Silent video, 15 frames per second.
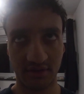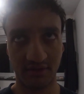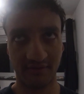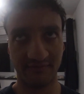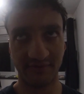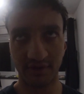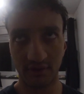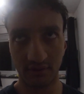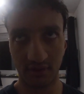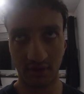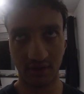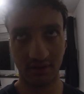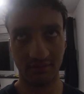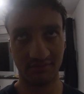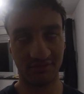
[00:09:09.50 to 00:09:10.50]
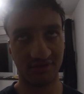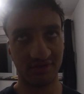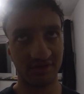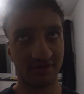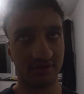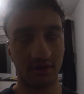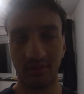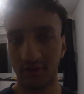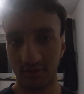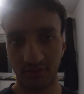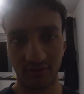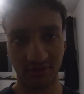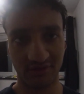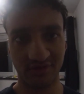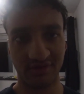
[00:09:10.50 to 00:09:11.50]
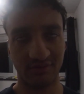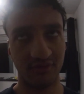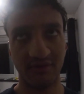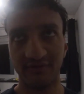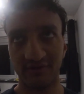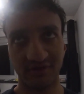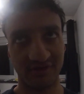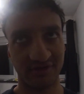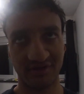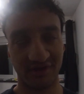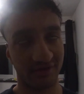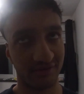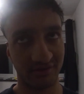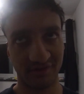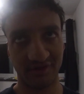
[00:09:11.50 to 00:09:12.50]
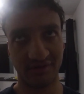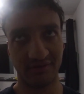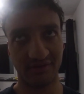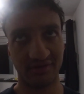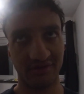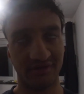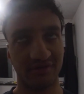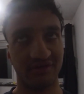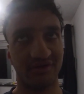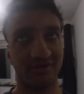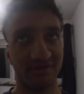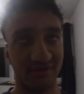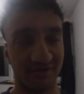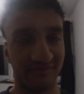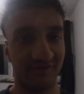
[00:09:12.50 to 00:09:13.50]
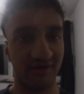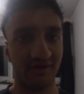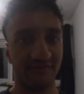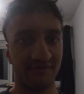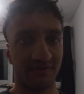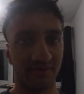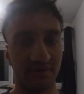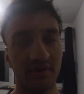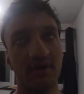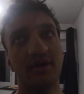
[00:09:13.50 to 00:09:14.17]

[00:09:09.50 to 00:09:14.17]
video games, comic books, movies, etc., etc. So that's the Leviathan.